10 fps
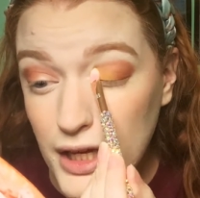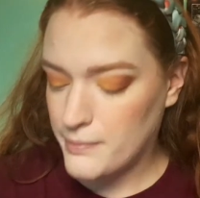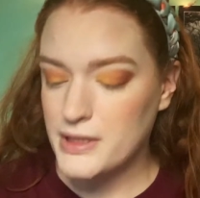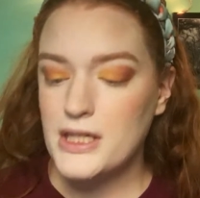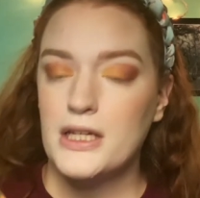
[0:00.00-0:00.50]
I'm
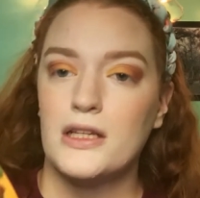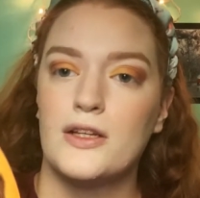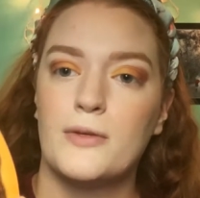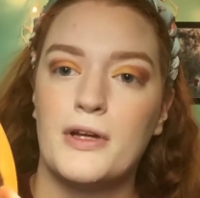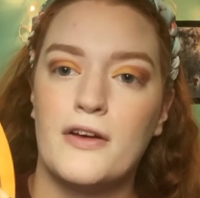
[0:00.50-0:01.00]
gonna take a
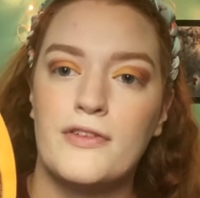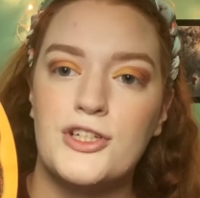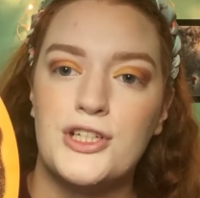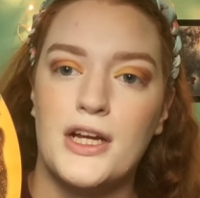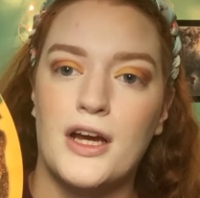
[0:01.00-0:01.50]
little bit of the
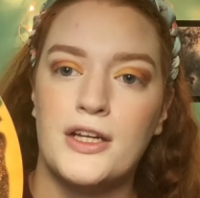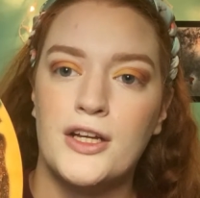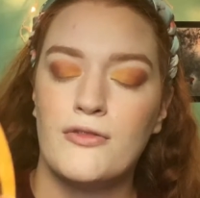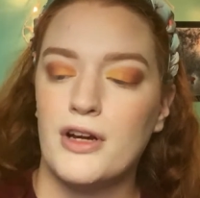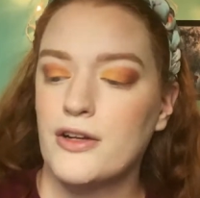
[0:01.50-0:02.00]
shade Onion
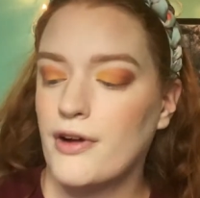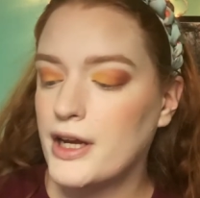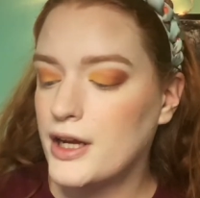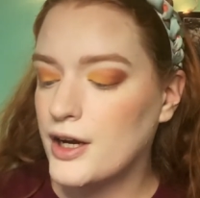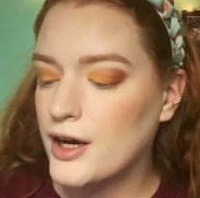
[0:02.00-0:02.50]
Ring right
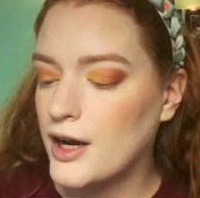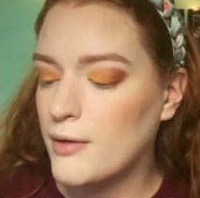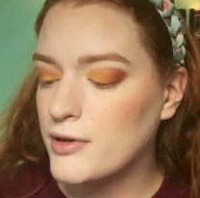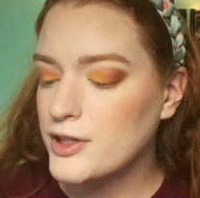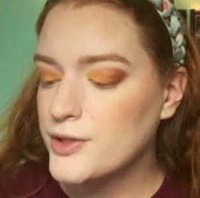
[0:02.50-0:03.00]
here, and I'm
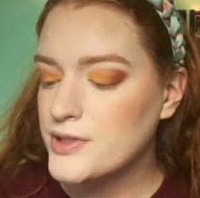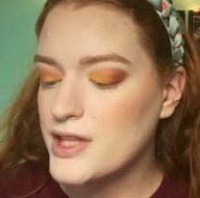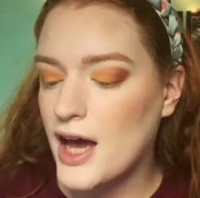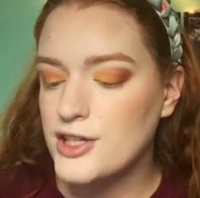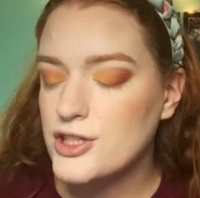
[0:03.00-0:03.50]
gonna use
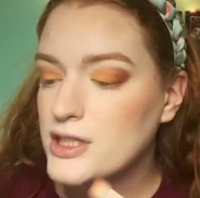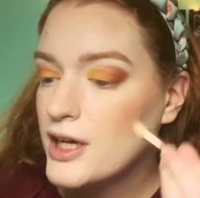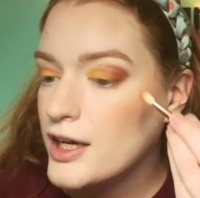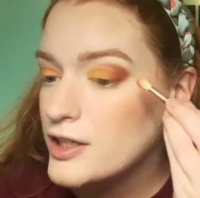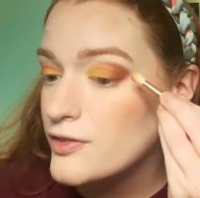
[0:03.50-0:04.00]
that just to
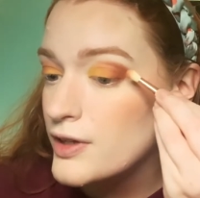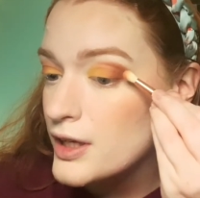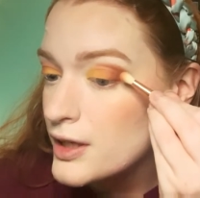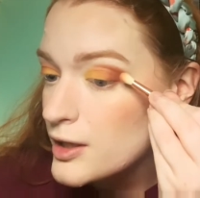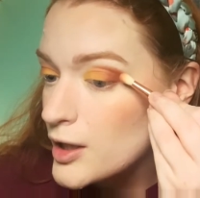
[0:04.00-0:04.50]
kind of
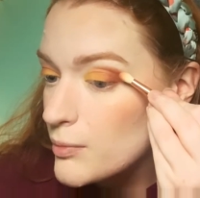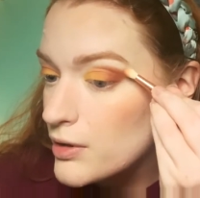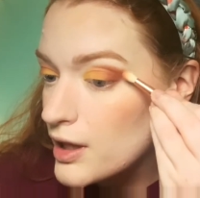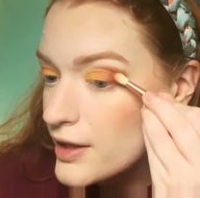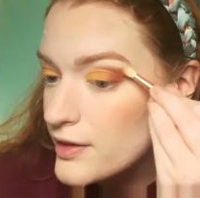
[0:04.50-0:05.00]

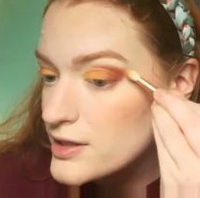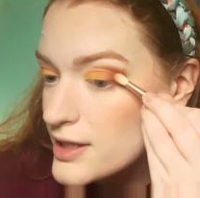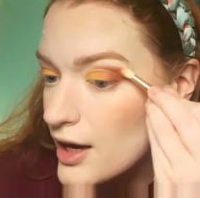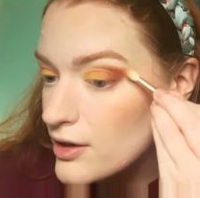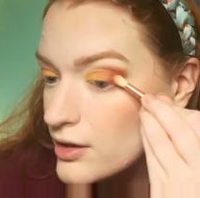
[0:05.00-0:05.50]
blend this
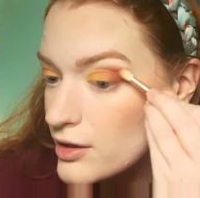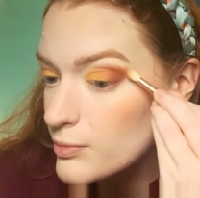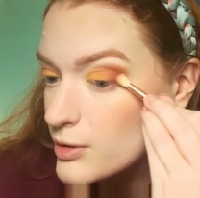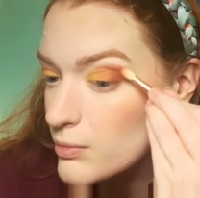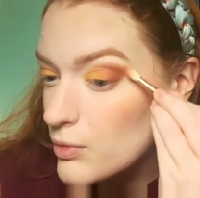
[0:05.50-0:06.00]
out a little
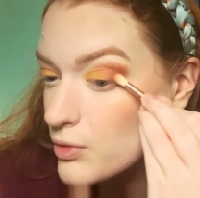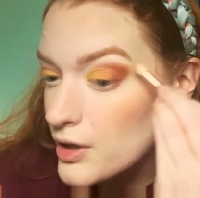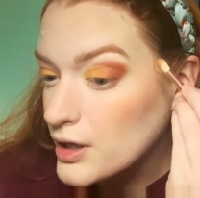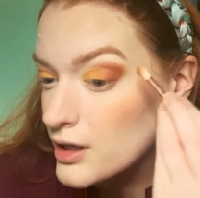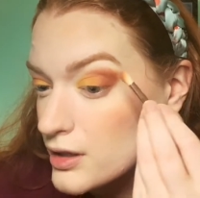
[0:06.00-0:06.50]
bit
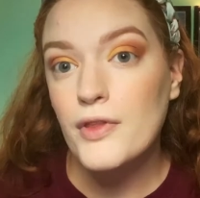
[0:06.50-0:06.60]
more.